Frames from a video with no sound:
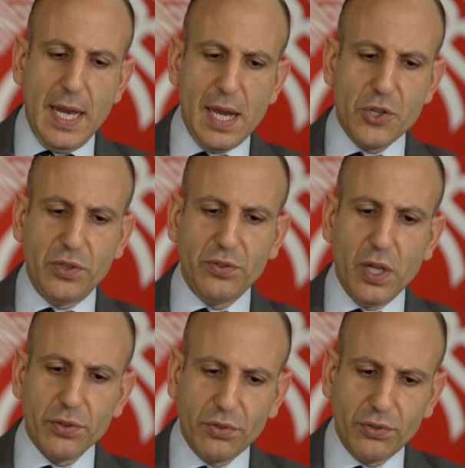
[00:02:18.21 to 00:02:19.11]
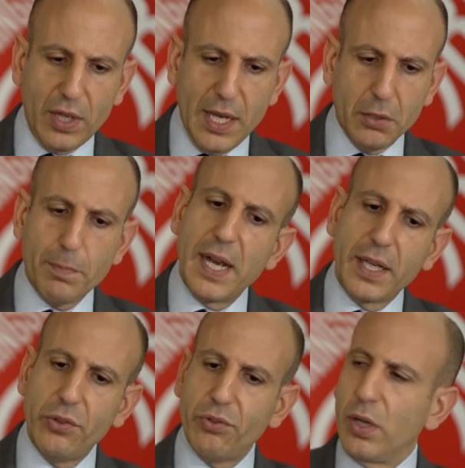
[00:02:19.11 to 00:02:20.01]
actually start to scale
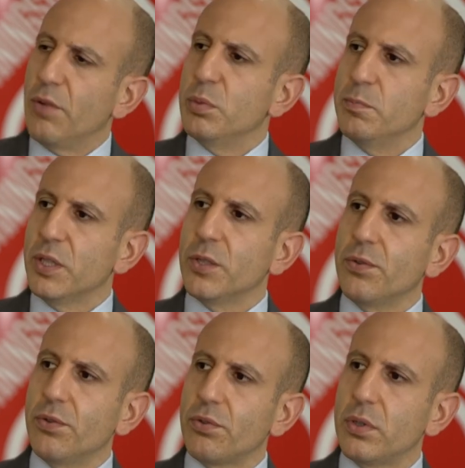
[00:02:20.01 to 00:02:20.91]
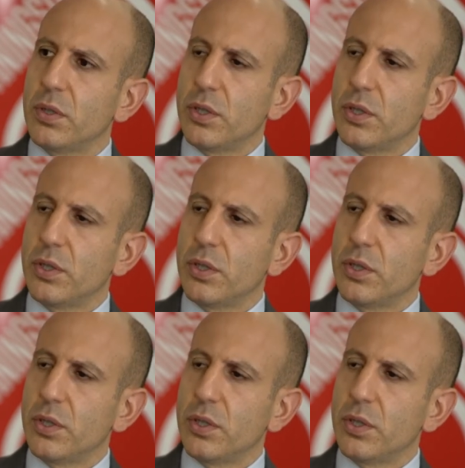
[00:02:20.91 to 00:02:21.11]
back into government bonds.